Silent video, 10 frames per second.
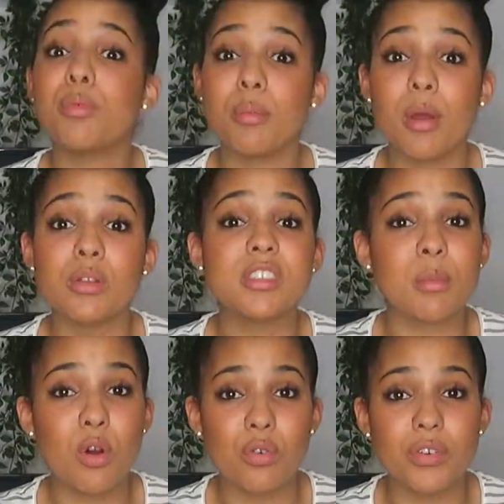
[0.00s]
promote
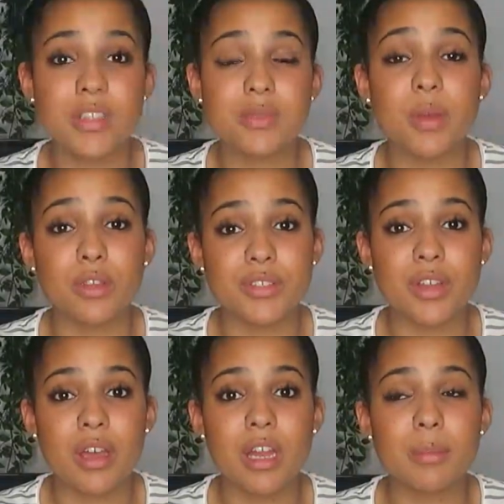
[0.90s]
some offers when you're
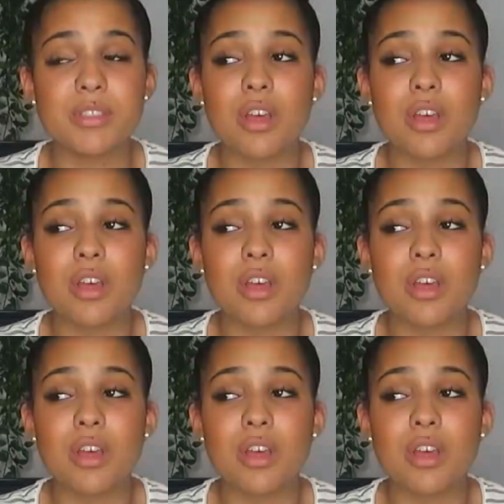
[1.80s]
starting up.